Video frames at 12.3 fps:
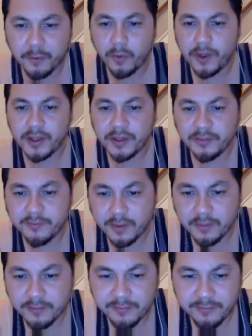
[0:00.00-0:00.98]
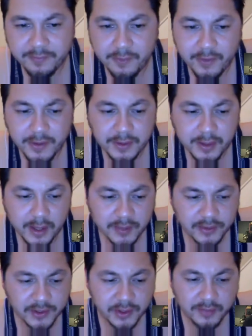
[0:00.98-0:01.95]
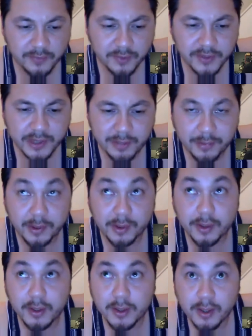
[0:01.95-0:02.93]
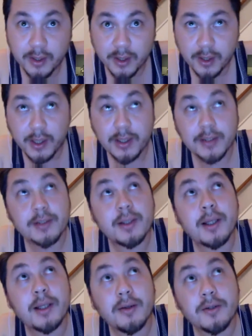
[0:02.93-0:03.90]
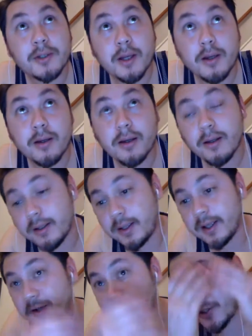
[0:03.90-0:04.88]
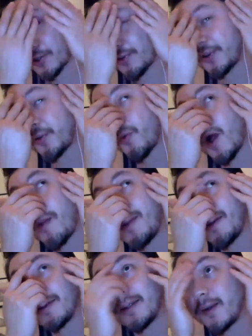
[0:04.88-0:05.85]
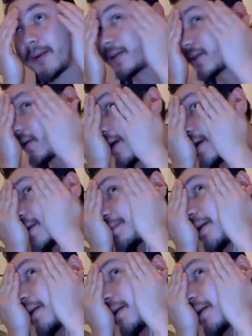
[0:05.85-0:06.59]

weak and very uncertain of what's happening. He looks through the webbing, his eyes